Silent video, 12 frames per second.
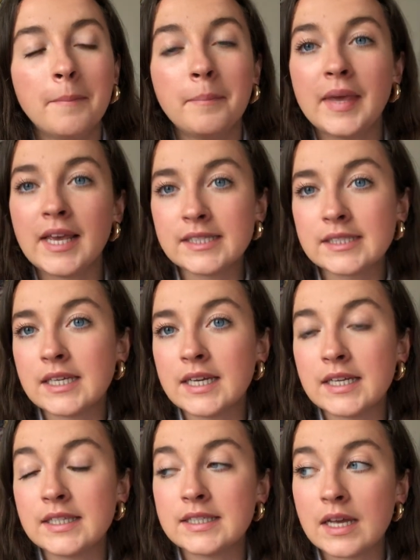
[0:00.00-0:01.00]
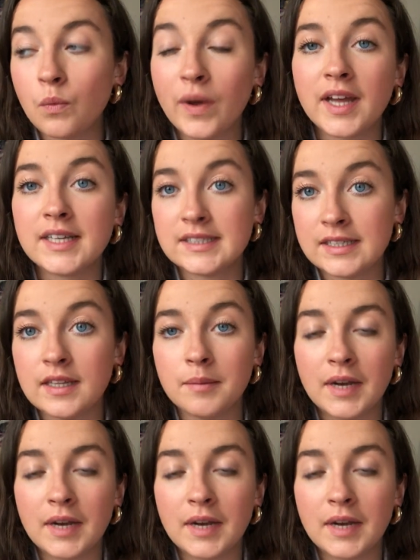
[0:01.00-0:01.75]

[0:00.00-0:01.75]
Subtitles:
pieces when I see them,